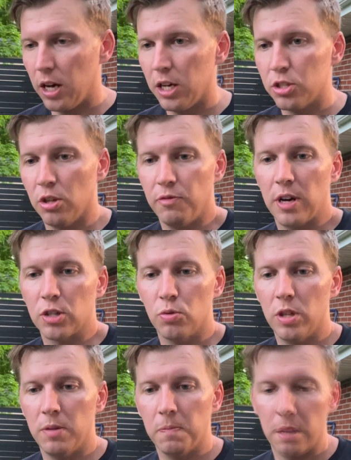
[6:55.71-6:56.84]
So the Fox
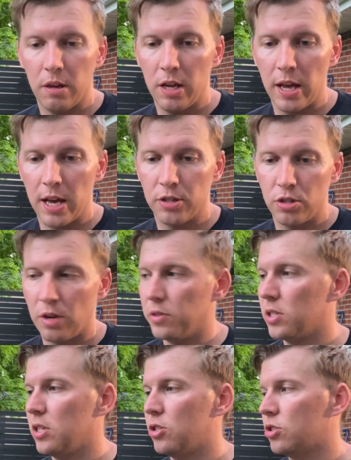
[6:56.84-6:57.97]
Rhythm, it has
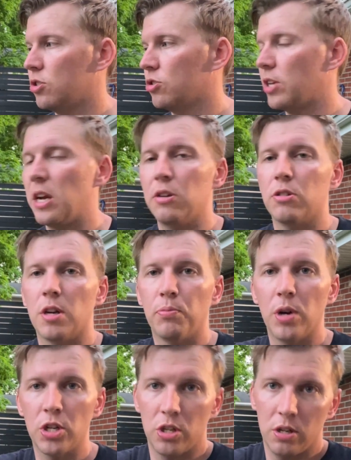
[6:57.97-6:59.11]
obviously just your standard
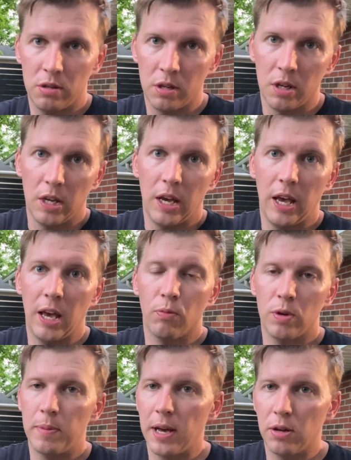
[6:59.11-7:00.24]
compression and
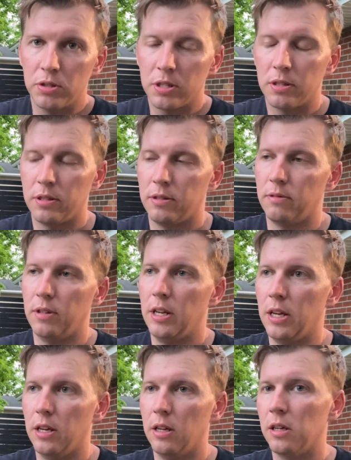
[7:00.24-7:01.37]
rebound,
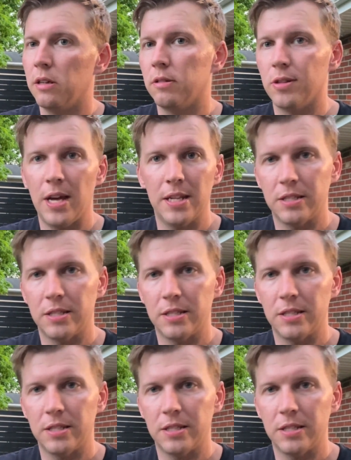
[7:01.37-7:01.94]
and that's